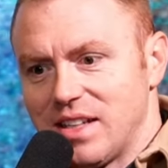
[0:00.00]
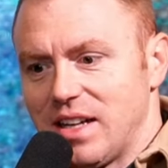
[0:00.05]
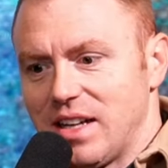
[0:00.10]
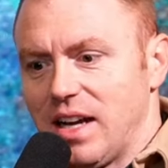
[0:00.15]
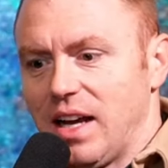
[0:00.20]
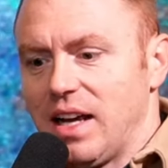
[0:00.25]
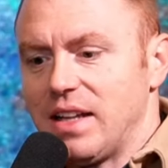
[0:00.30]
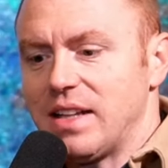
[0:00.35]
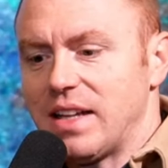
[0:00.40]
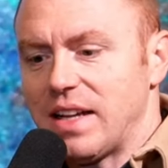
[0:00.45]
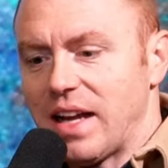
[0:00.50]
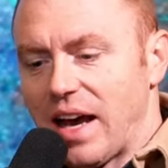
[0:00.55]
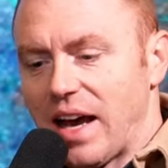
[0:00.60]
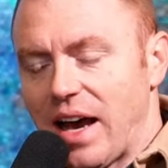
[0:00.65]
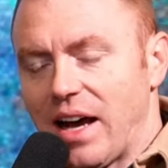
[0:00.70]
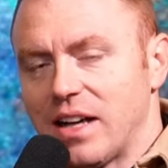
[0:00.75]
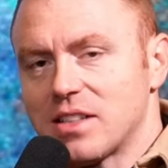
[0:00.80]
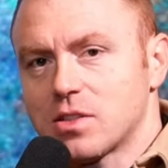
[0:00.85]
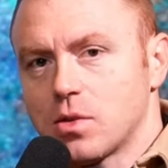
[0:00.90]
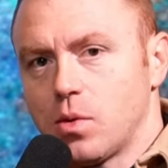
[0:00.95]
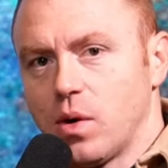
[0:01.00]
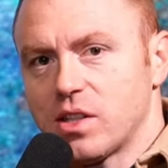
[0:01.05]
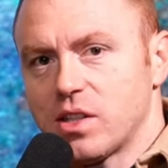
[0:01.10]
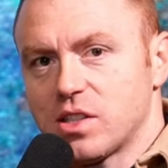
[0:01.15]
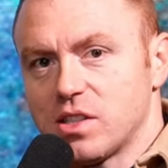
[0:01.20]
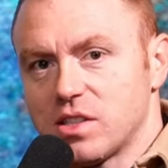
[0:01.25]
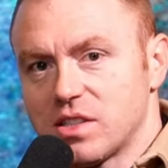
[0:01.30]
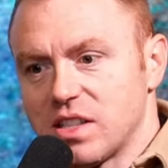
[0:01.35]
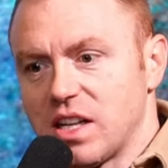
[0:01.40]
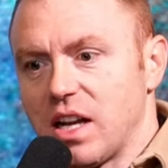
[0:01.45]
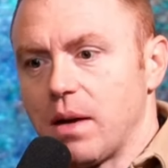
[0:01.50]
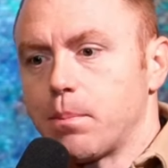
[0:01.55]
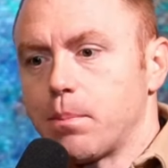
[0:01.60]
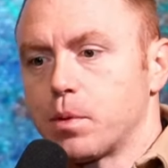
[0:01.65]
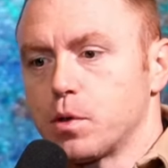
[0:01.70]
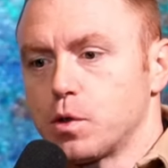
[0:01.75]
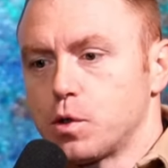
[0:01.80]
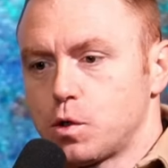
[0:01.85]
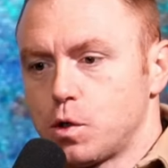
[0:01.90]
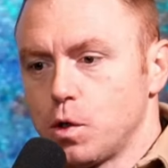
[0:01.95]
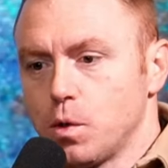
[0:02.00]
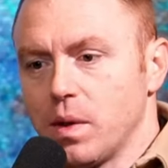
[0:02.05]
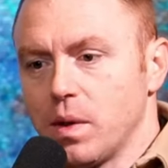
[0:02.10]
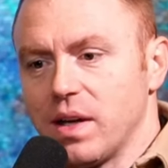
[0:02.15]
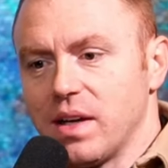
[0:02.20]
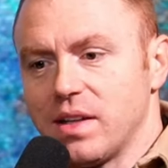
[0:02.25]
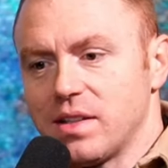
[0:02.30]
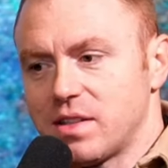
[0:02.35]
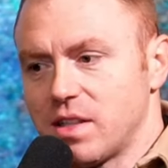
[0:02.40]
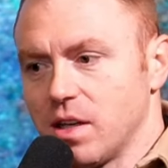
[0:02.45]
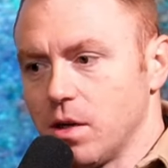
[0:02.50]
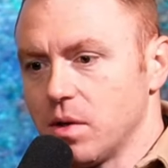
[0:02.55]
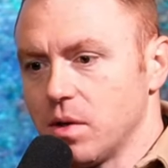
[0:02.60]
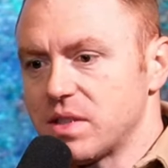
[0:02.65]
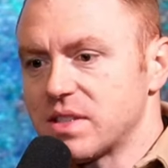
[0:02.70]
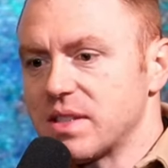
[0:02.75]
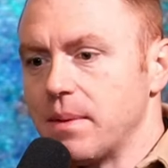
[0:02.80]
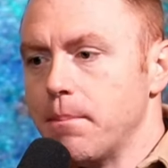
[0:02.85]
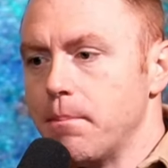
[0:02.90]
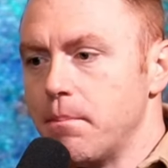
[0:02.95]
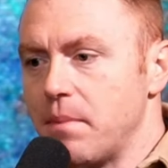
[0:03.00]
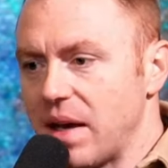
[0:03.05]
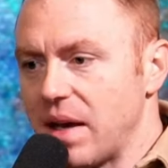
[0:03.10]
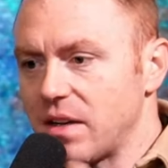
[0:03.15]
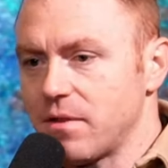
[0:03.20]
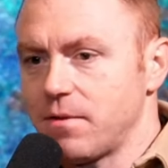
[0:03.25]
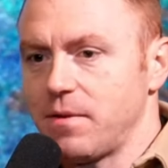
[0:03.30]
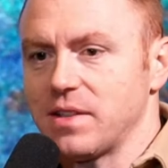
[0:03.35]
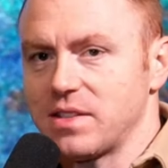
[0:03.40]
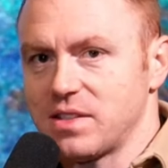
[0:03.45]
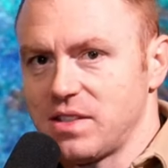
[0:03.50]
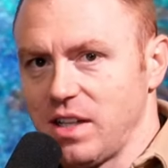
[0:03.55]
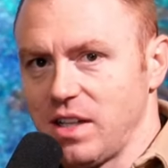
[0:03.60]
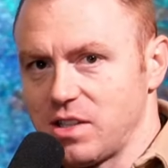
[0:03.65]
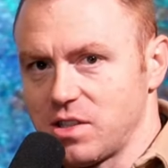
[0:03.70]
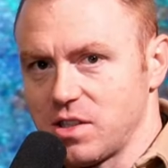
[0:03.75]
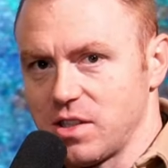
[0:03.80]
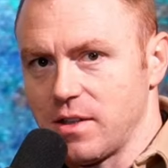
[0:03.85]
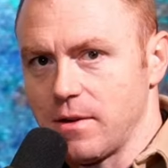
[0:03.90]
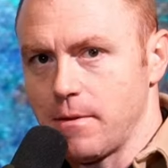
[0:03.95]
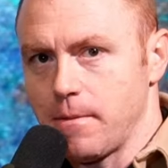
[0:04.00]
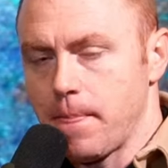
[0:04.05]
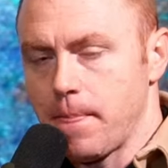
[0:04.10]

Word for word: And then I ask questions and I pursue it until it's a manifestation.